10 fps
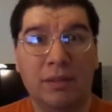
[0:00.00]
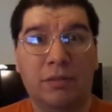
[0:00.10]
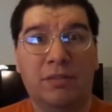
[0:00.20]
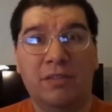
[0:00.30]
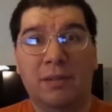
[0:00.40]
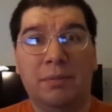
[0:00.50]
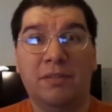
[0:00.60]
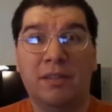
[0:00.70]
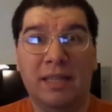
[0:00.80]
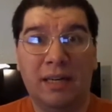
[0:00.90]
dressing up
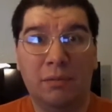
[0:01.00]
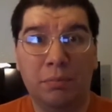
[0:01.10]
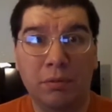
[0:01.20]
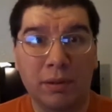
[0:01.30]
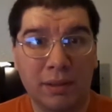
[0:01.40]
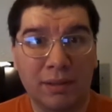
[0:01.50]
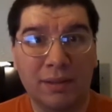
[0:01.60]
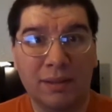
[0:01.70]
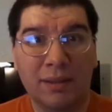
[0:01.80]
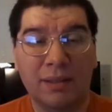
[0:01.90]
as a cowboy,
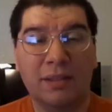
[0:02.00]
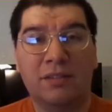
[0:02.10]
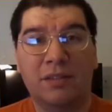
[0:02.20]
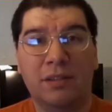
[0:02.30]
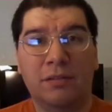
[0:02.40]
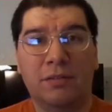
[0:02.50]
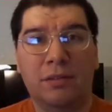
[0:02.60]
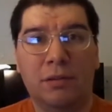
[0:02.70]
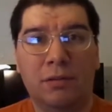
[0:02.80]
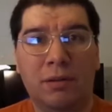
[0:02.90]
and continues to
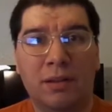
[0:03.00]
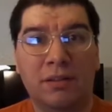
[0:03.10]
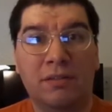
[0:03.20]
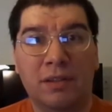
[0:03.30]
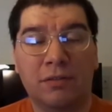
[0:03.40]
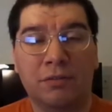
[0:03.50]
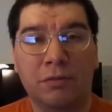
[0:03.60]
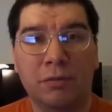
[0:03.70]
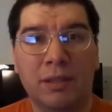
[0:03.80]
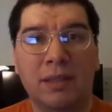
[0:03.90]
go on his next
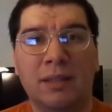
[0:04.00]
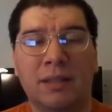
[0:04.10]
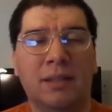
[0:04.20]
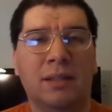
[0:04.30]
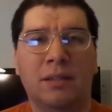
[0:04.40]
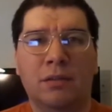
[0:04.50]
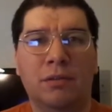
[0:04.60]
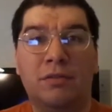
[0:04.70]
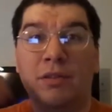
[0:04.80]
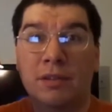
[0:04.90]
journey,
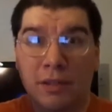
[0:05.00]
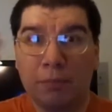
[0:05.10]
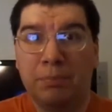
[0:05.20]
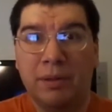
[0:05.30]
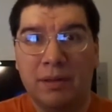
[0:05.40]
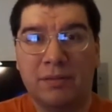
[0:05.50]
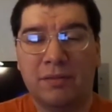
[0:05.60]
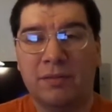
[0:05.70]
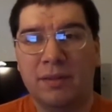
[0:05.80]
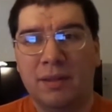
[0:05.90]
going to another
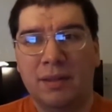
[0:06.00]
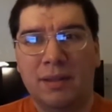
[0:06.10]
bus,